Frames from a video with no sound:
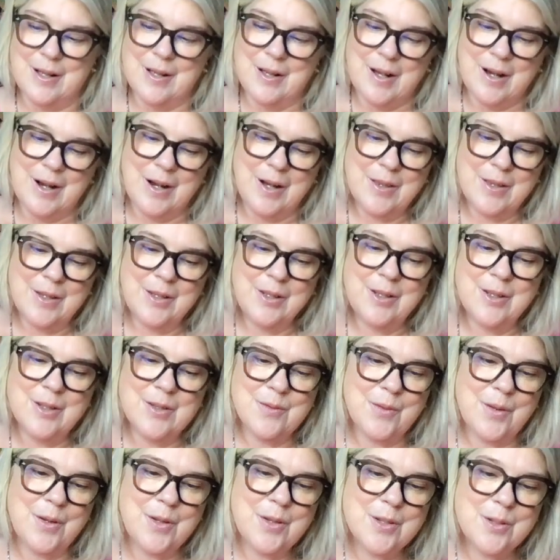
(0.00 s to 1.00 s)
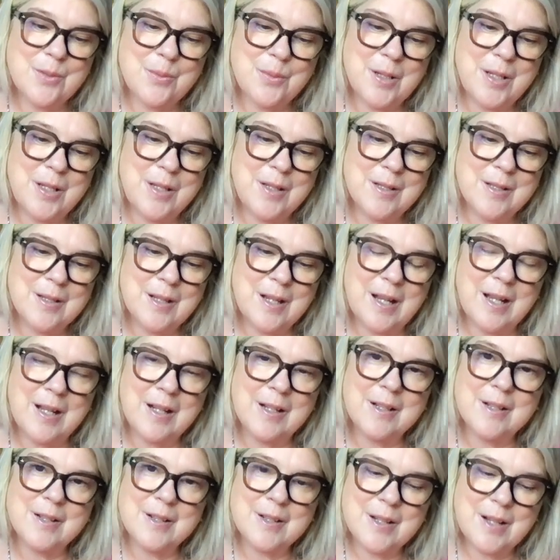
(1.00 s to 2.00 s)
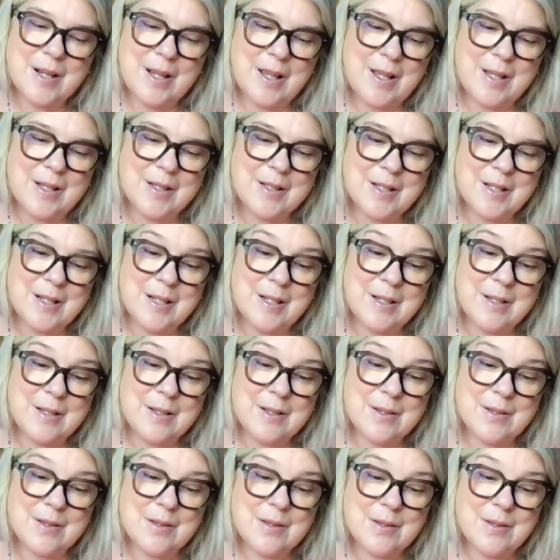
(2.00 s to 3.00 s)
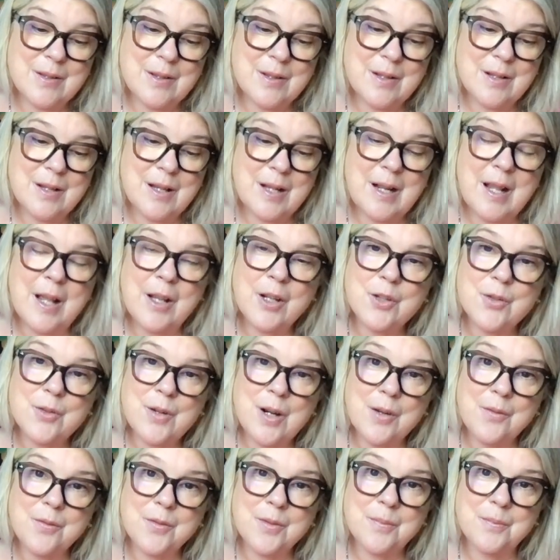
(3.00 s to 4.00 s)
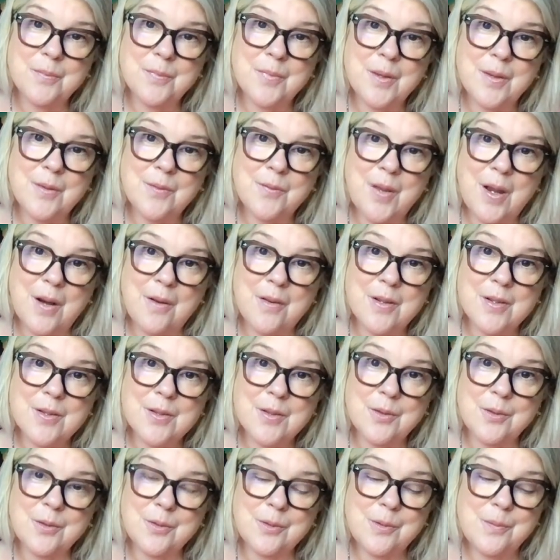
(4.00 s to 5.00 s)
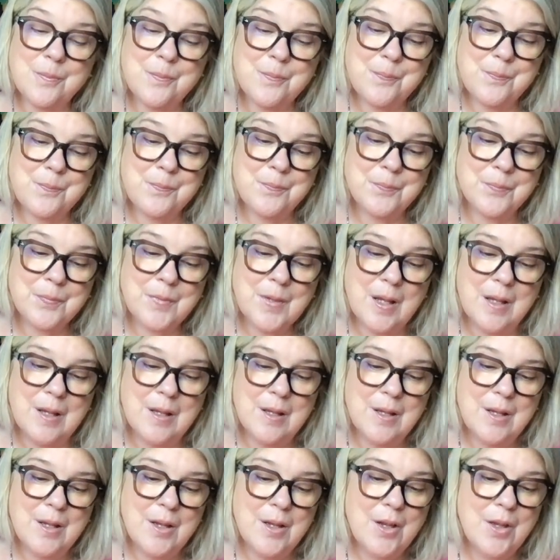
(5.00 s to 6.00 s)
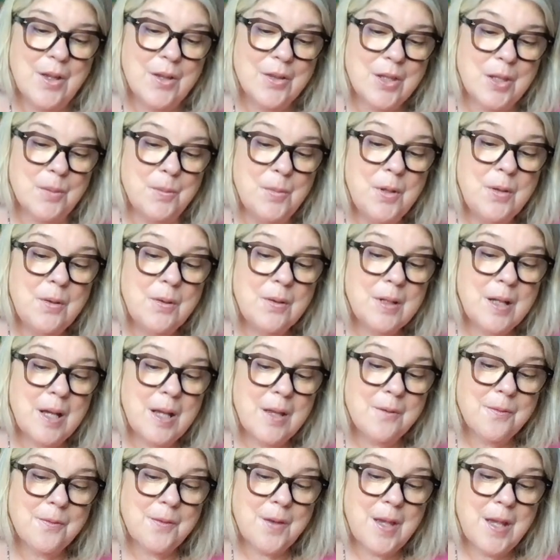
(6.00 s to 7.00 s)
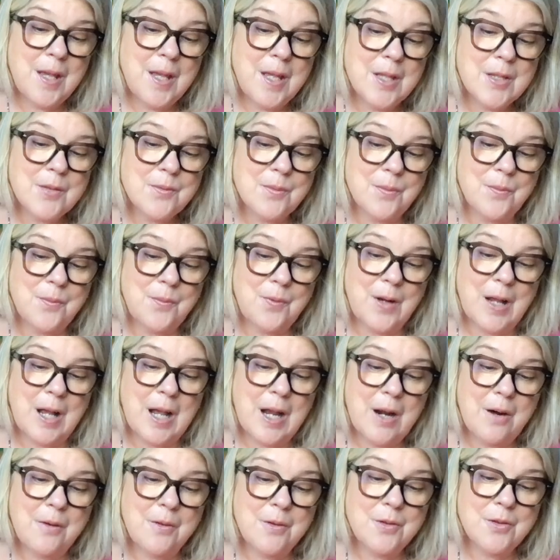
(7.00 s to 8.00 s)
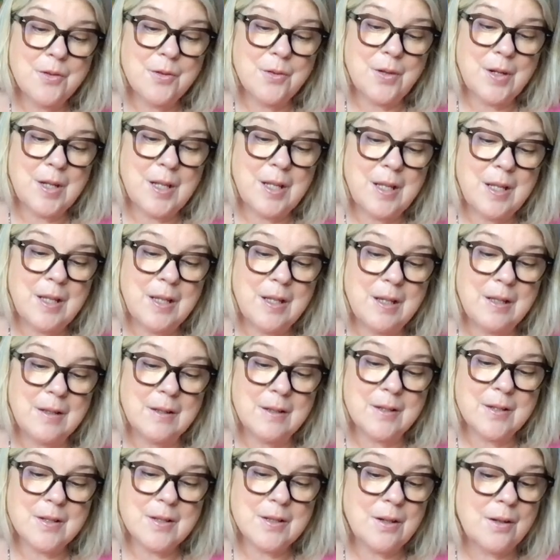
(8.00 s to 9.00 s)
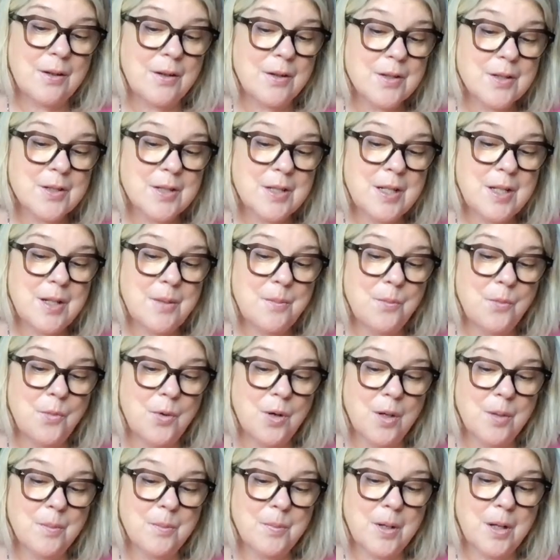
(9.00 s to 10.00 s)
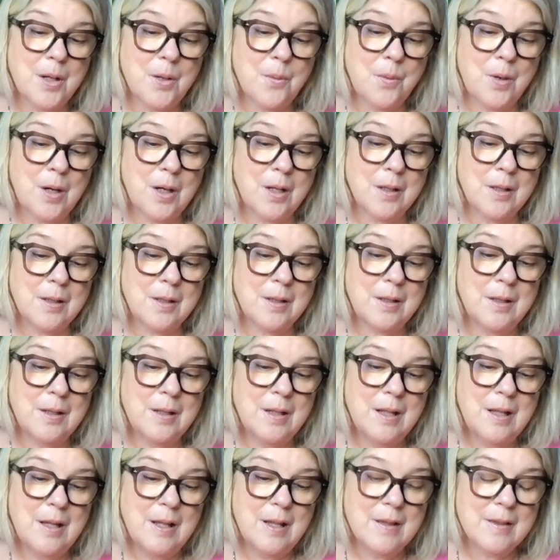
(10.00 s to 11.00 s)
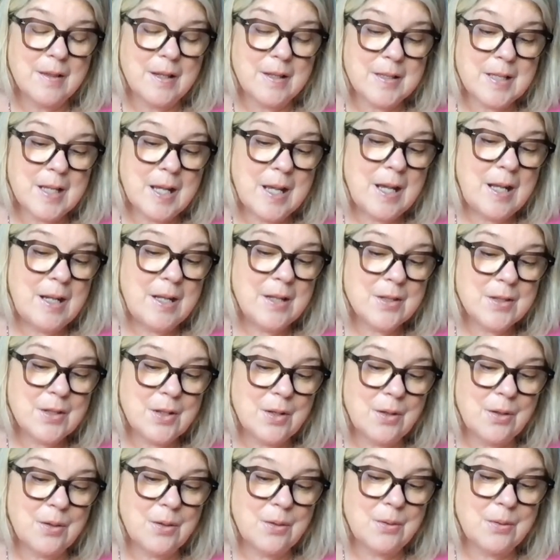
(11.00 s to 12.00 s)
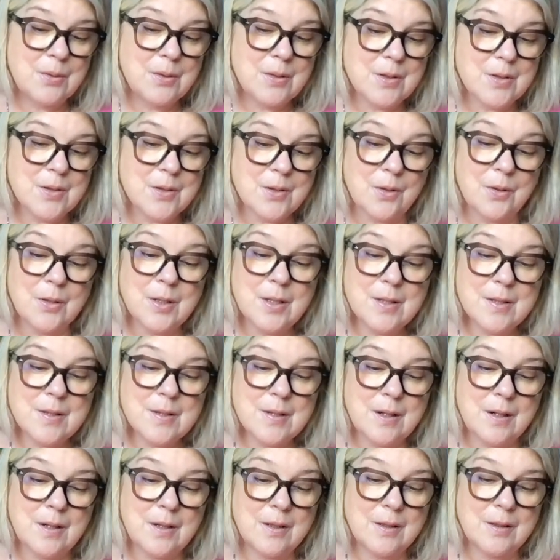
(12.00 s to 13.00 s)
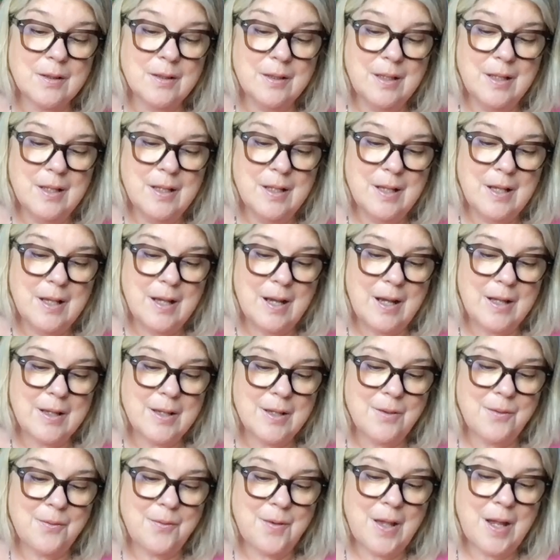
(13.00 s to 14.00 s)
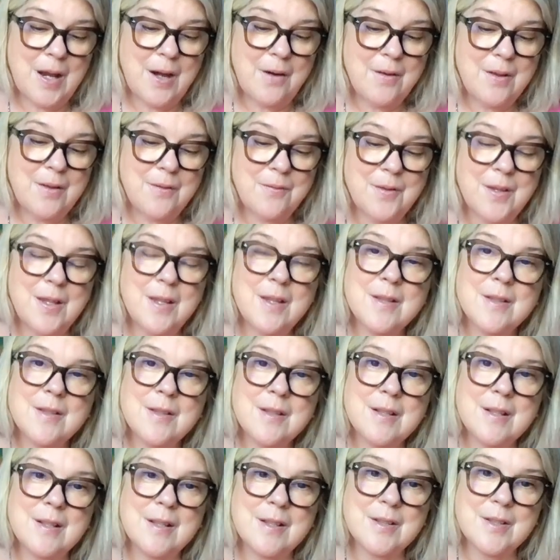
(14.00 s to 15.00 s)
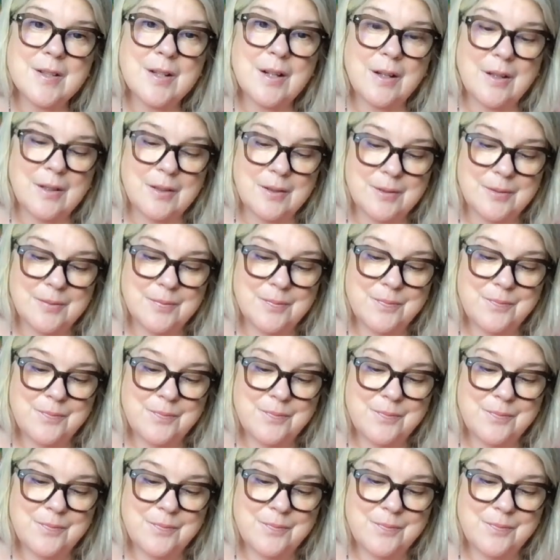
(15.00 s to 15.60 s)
I think it's very sweet, and it is an extract from Fairy Song. The moonlight fades from flower and tree, and the stars dim one by one. The tale is told, the song is sung, and the fairy feast is done.